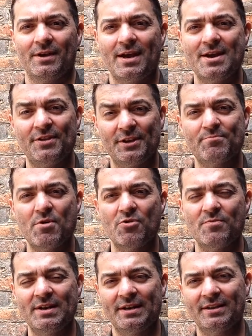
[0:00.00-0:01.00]
and this
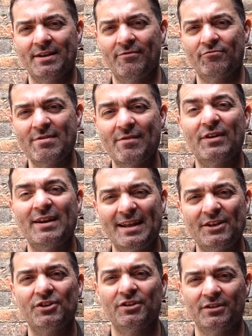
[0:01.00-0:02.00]
moment of
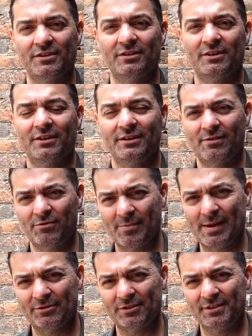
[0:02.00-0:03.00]
revelation that we're
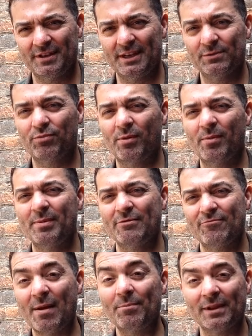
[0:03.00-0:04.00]
about to see is probably
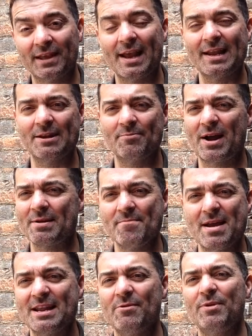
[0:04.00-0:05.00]
replicated by
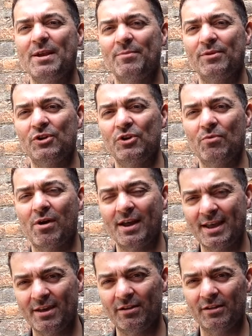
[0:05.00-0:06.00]
many people who are
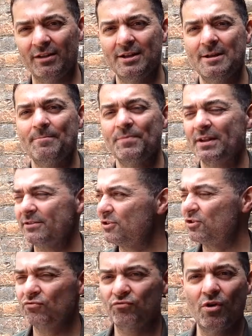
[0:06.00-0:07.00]
ill and
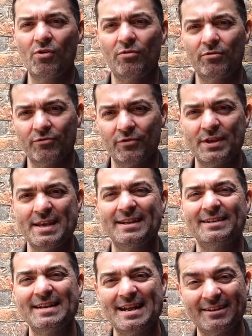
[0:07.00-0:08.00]
scroll through the
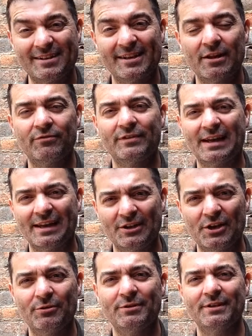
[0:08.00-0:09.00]
internet self
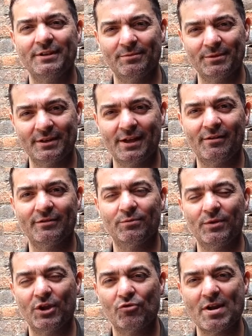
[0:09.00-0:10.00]
diagnosing themselves
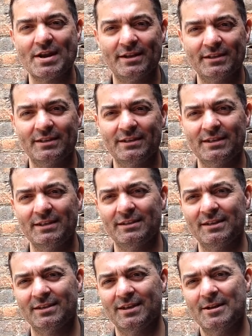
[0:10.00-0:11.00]
with horrendous
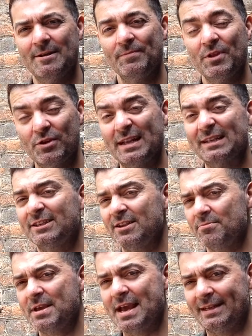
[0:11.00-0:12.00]
diseases. Only in
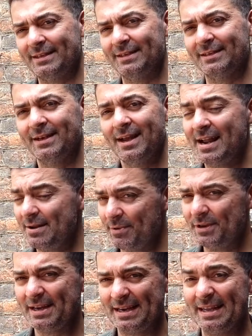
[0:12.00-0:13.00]
some cases, and in
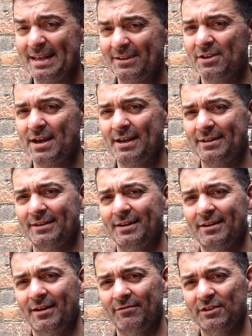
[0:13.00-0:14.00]
particularly this case
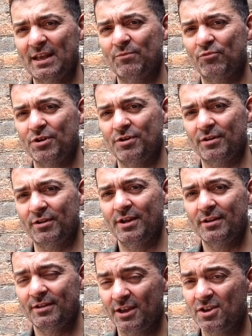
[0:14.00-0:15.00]
of Seth Brundle,
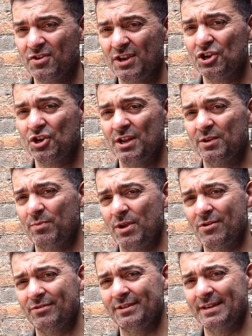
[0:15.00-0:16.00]
the condition is
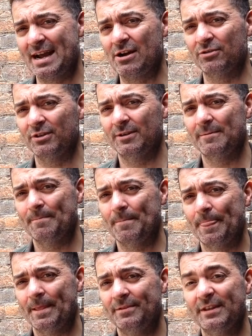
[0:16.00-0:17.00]
beyond doubt.
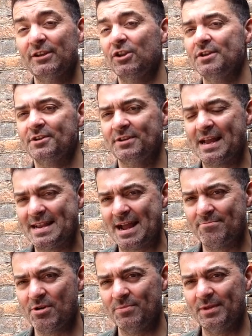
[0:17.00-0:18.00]
There's a lot of
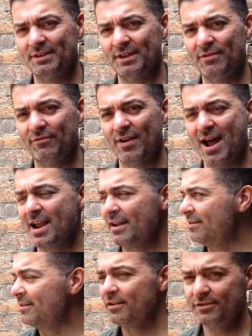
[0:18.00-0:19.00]
standout moments in The Fly
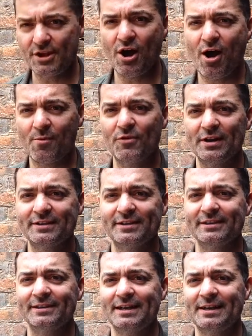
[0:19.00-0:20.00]
the arm
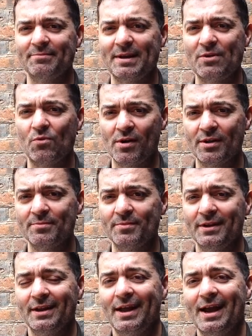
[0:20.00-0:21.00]
wrestling scene being one of them.
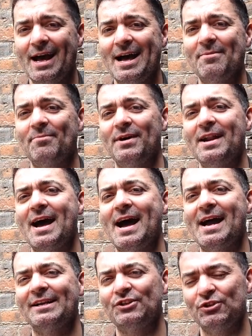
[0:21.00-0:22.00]
Uh, but
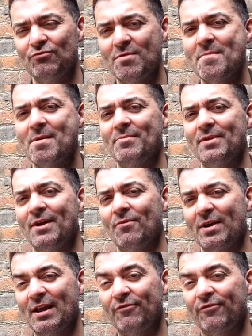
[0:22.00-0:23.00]
I do remember that
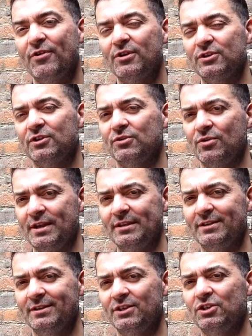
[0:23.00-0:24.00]
when I first saw
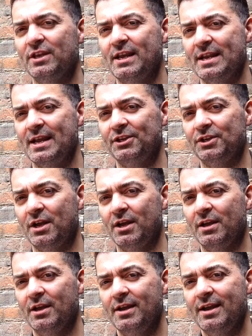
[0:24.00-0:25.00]
this as a
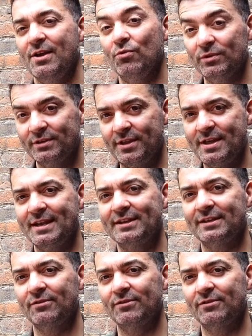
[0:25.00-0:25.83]
teenager, it was this